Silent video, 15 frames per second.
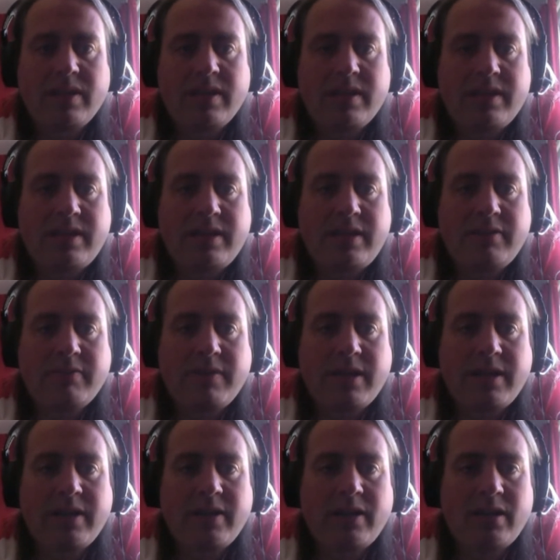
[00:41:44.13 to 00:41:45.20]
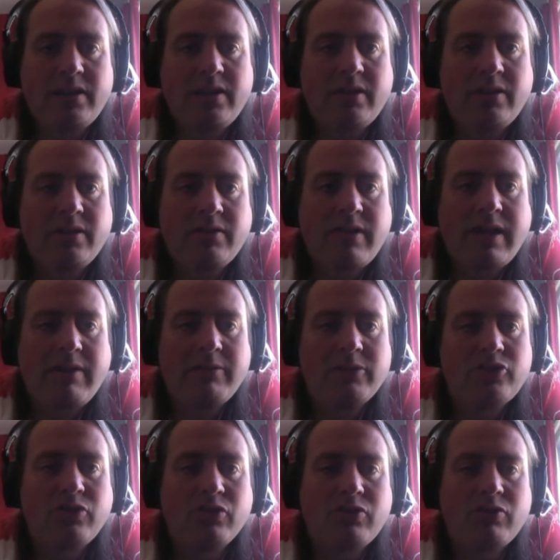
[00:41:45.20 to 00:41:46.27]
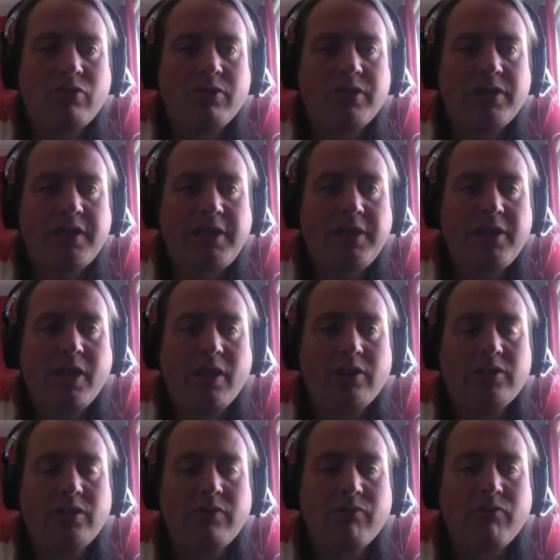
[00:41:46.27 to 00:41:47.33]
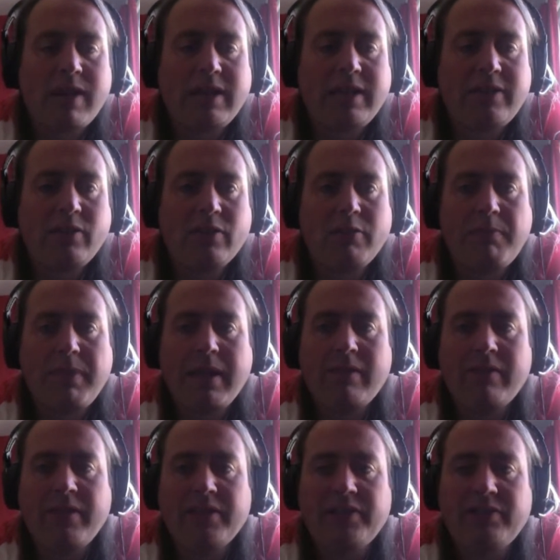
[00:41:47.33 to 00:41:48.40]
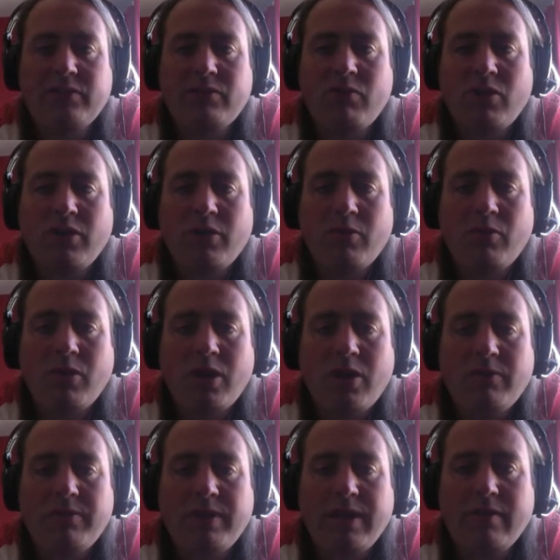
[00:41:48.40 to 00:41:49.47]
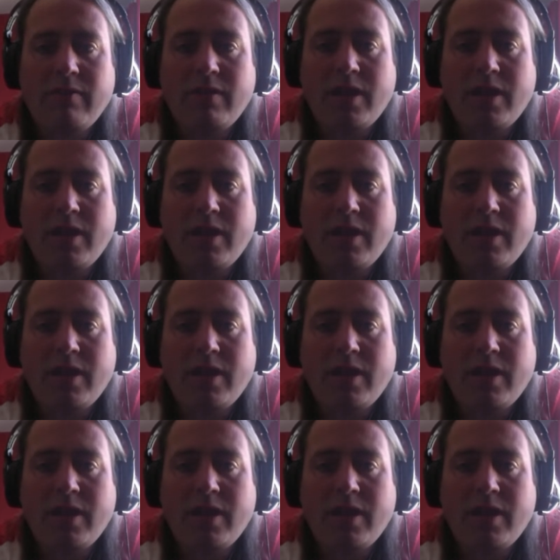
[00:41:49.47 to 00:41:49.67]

Anyway, I don't know how much longer I'm going to keep going because I've ranted on about this for quite a while now.